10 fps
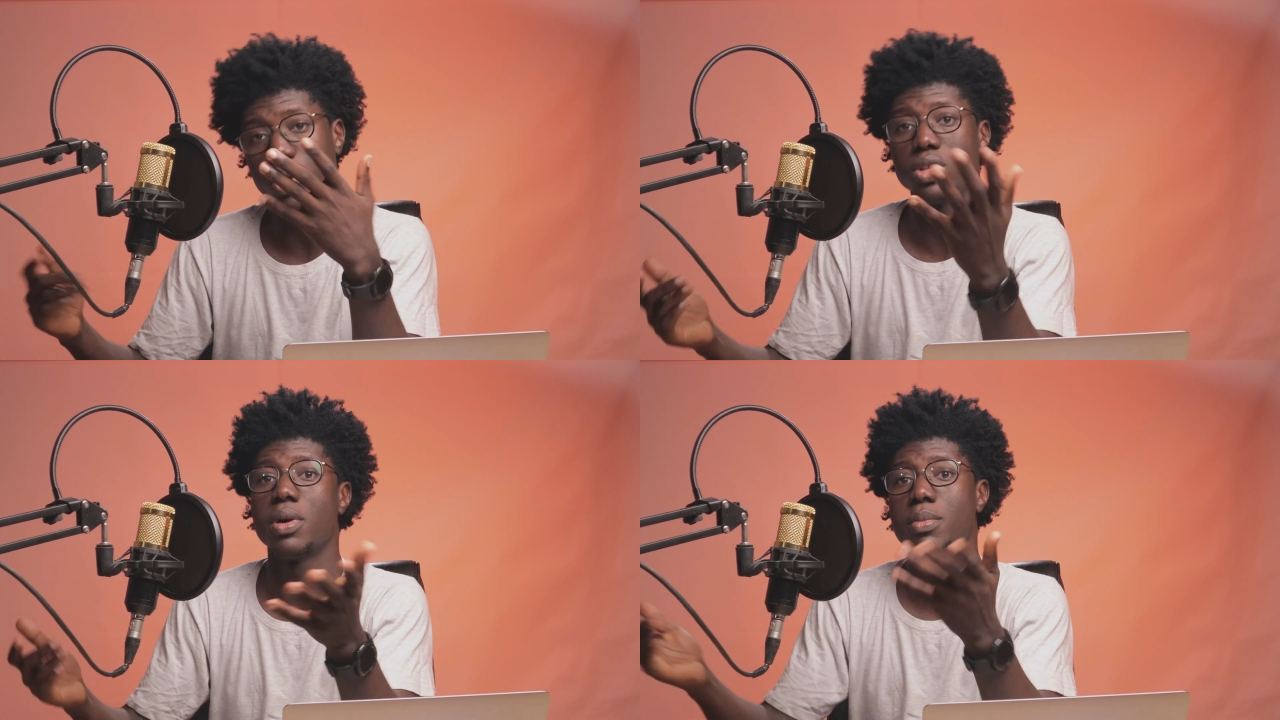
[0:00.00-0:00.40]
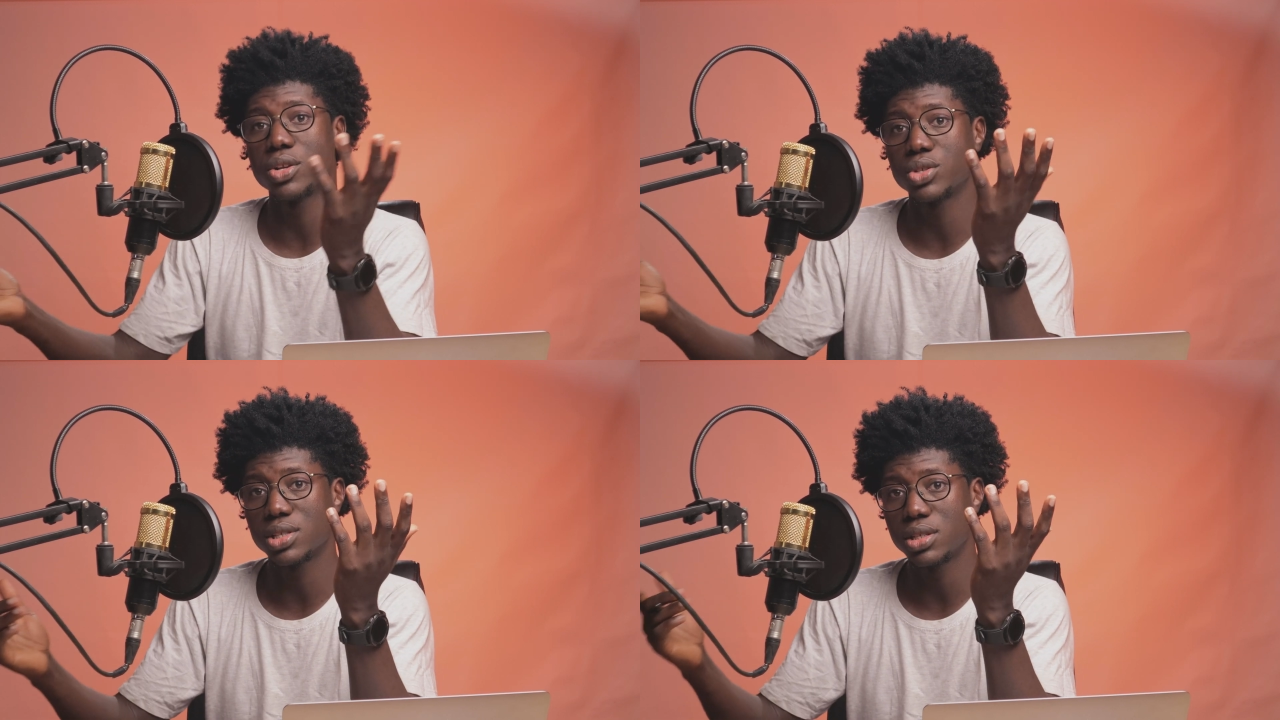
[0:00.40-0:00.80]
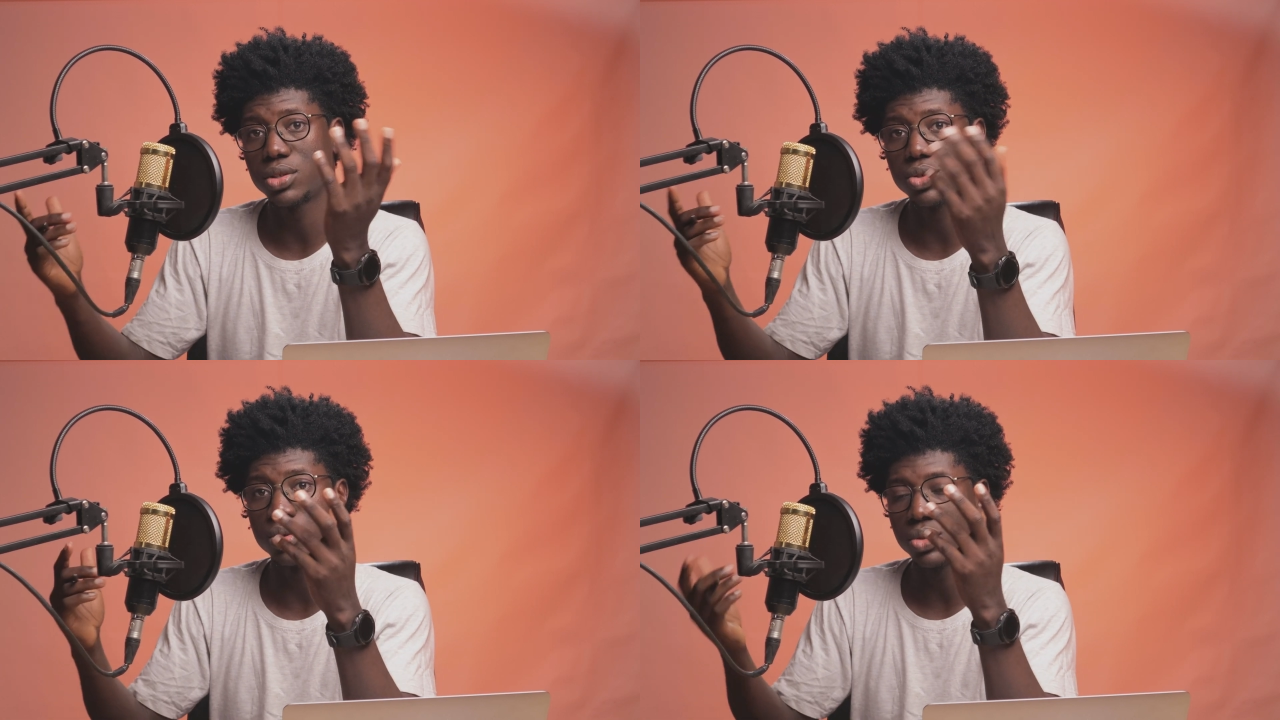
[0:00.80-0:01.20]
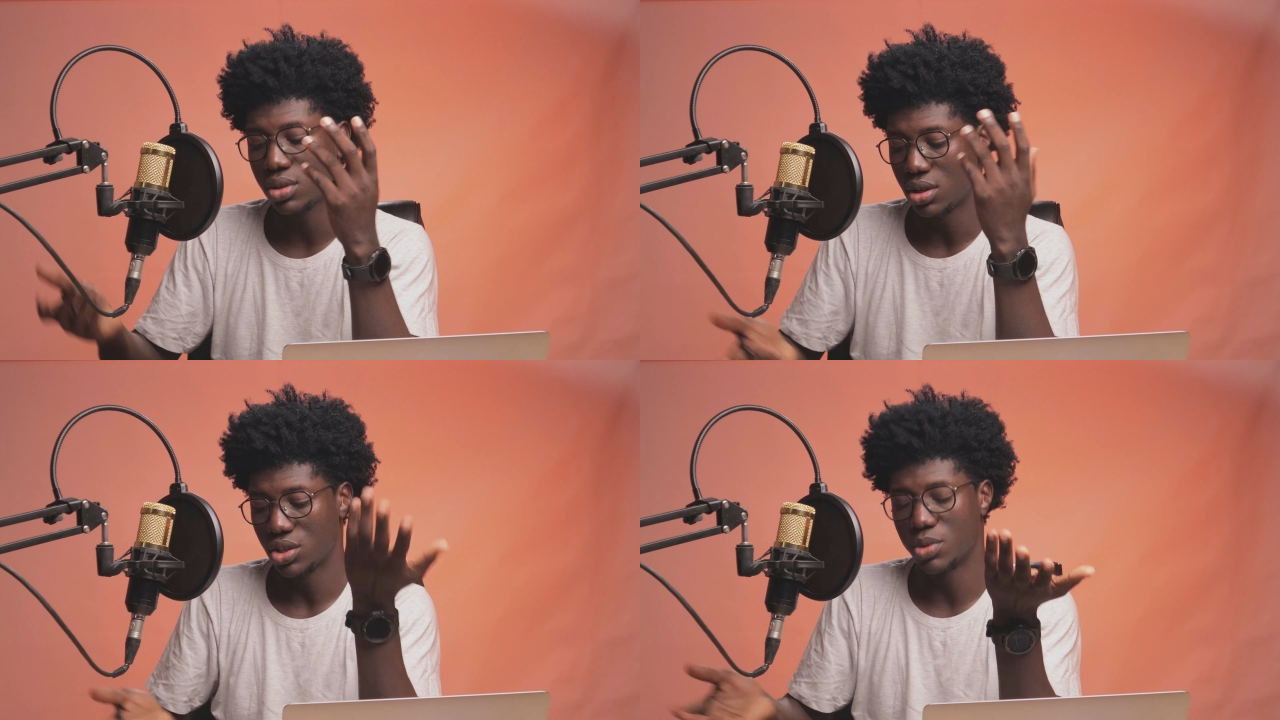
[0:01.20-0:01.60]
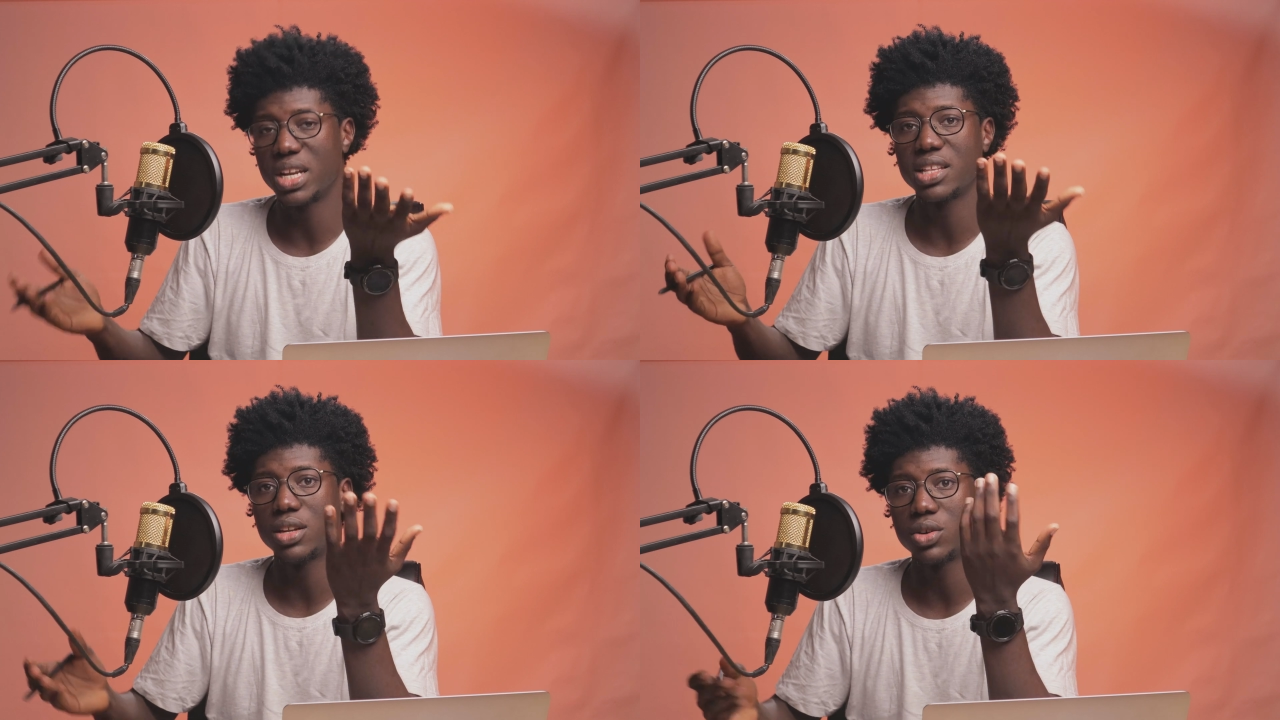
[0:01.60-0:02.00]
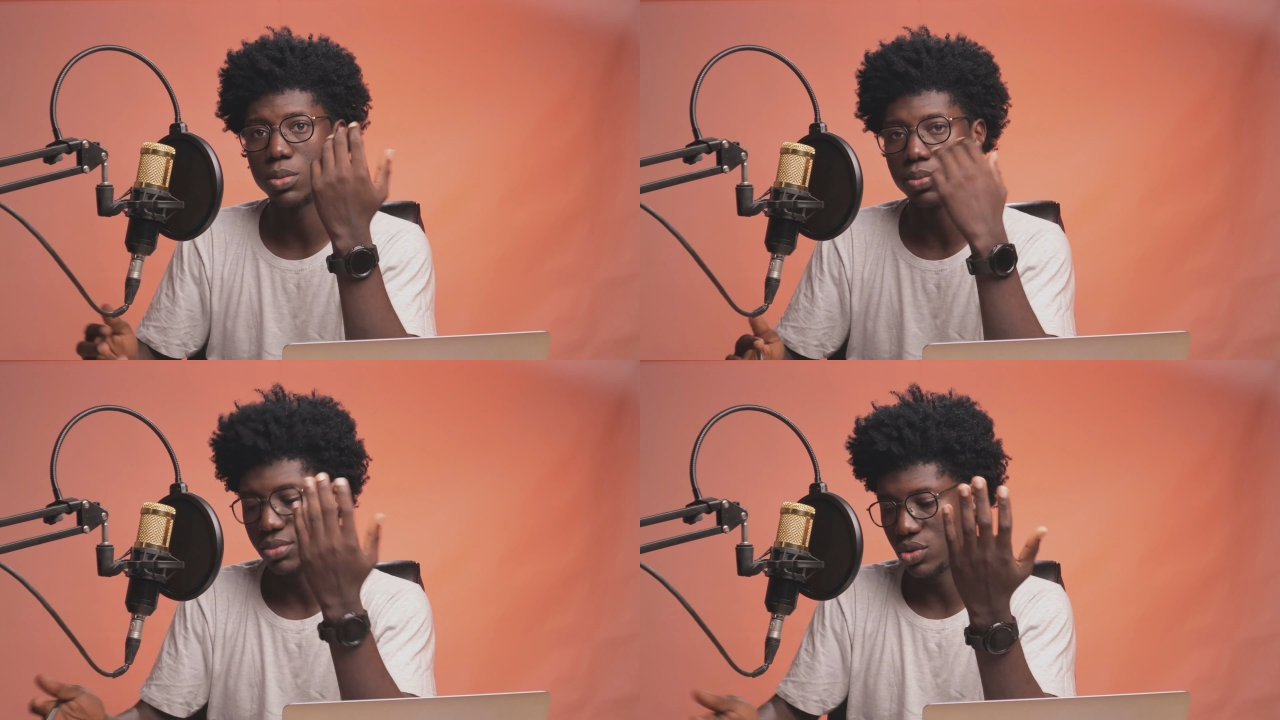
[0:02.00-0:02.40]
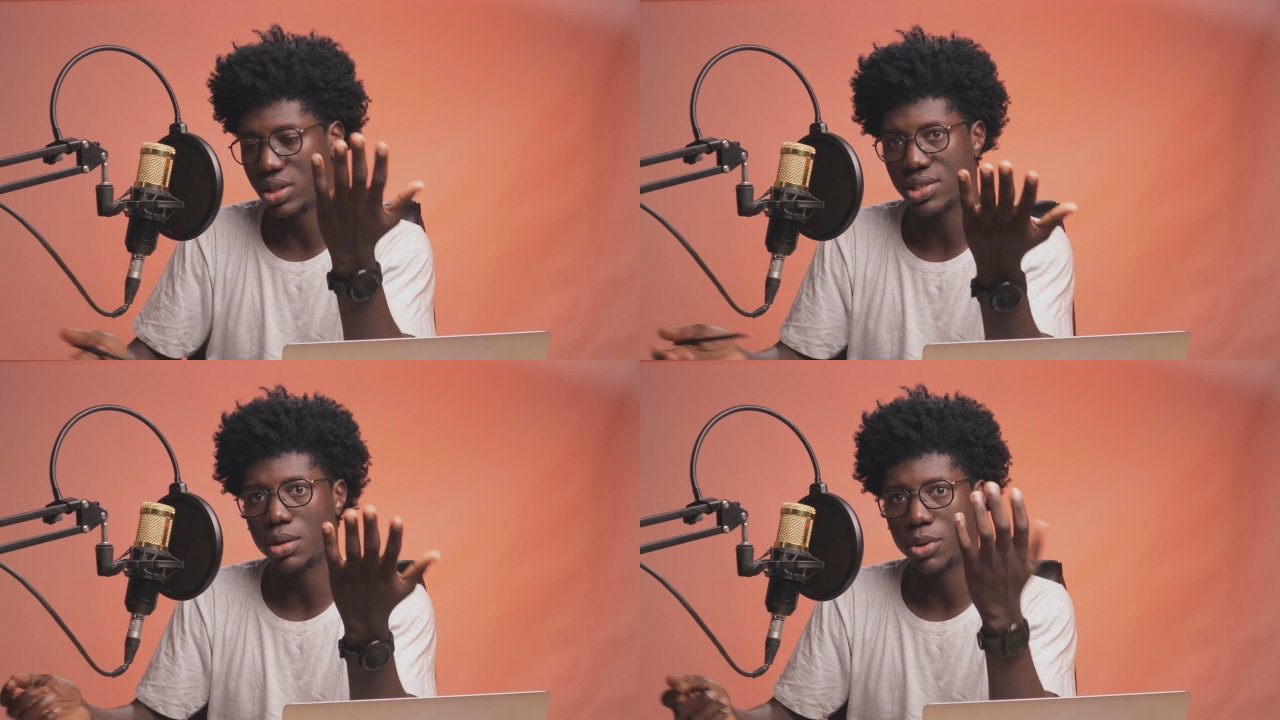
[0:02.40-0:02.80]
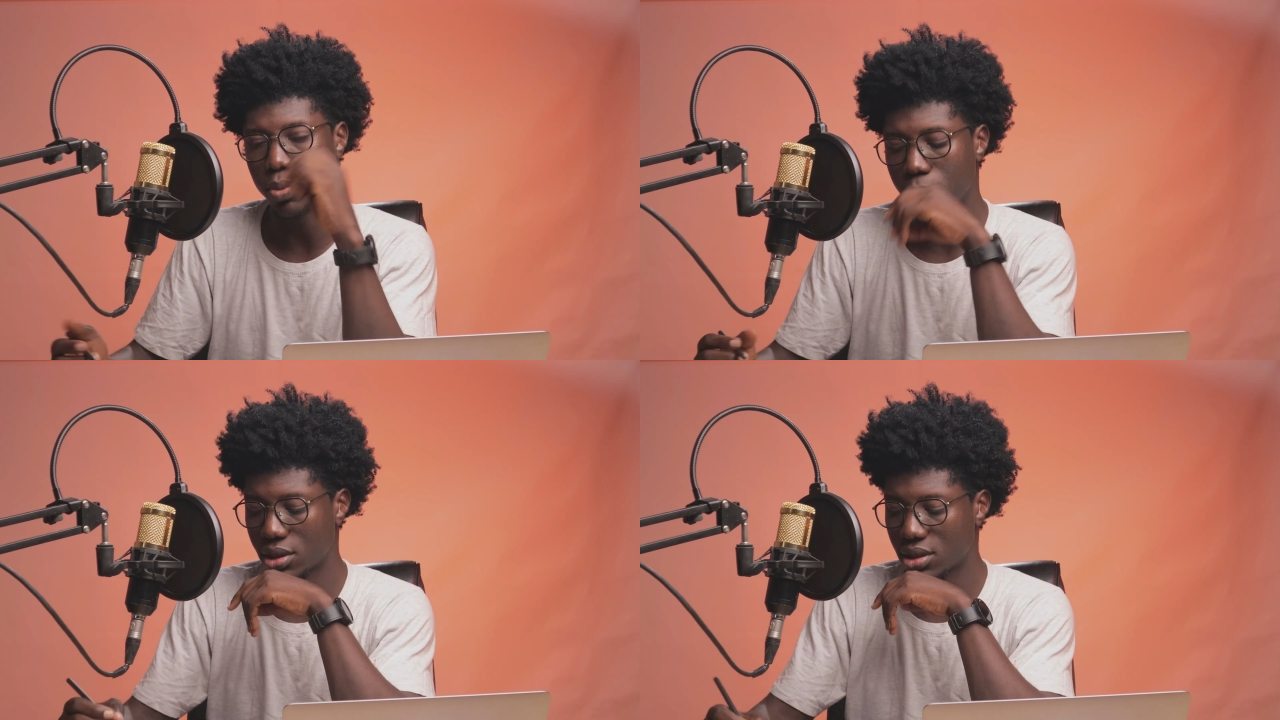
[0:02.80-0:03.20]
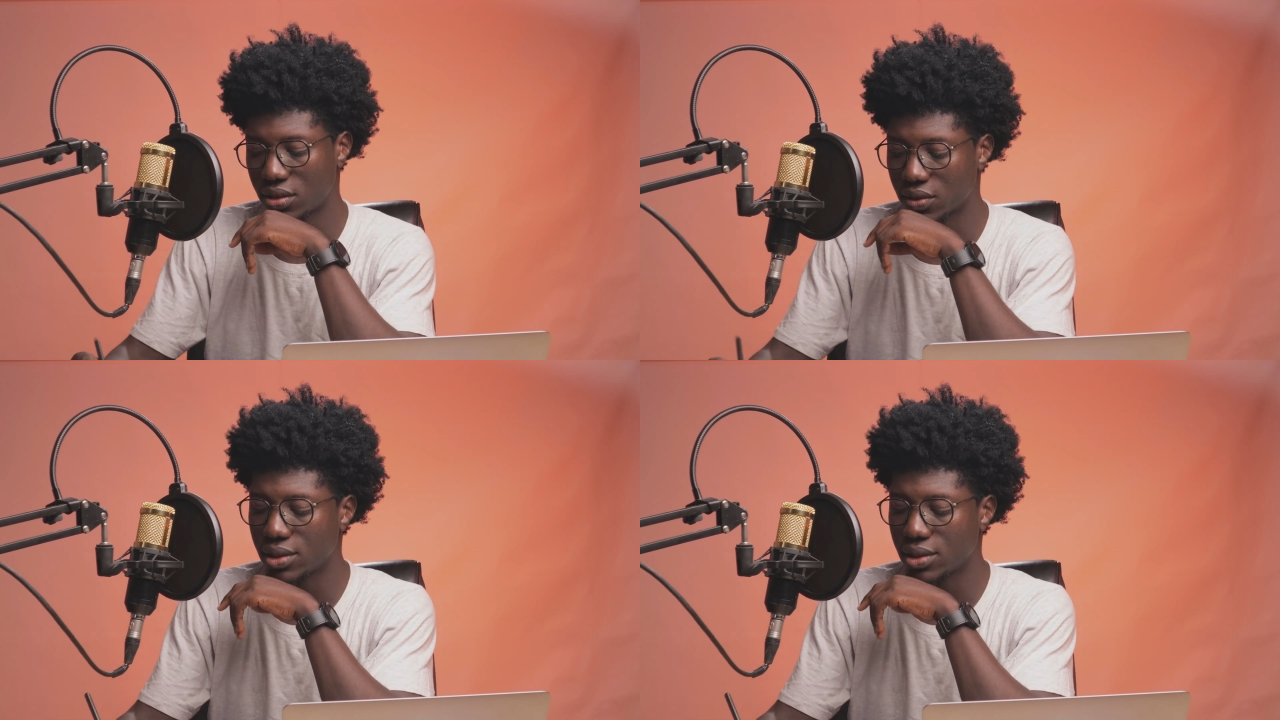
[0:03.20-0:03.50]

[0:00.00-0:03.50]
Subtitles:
or they might be outsourcing it to some other telecom to list them on the public internet,